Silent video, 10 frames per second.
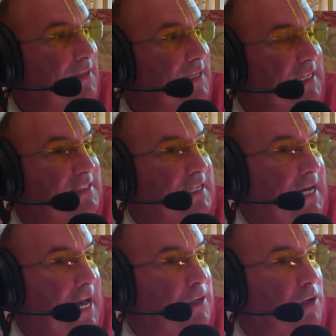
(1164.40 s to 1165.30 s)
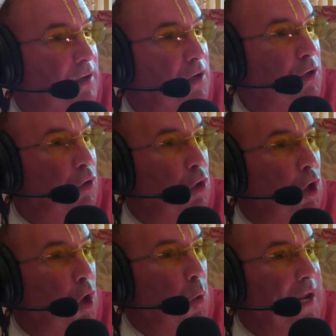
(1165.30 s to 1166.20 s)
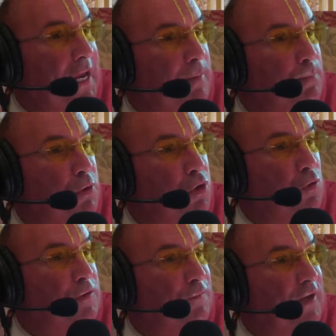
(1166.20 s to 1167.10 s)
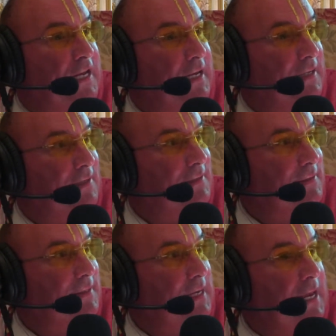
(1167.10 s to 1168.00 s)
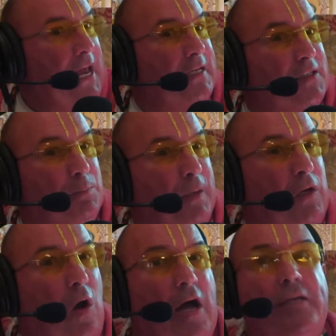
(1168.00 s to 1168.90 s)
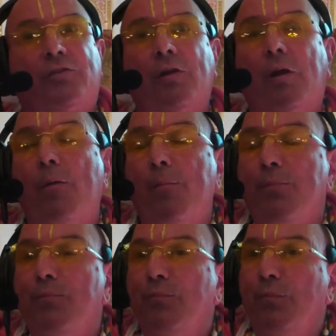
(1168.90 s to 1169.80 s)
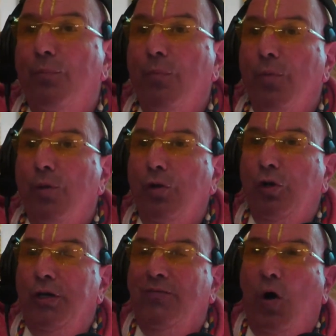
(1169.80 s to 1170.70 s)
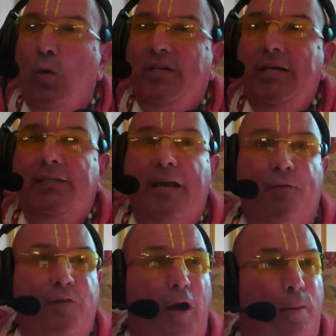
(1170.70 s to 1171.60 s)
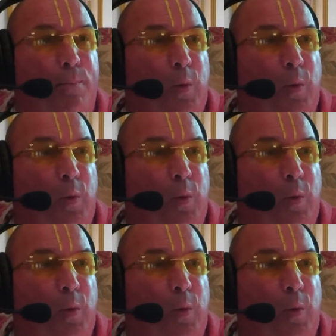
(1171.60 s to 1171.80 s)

Is he not glowing beautifully? Yes, because devotees have come.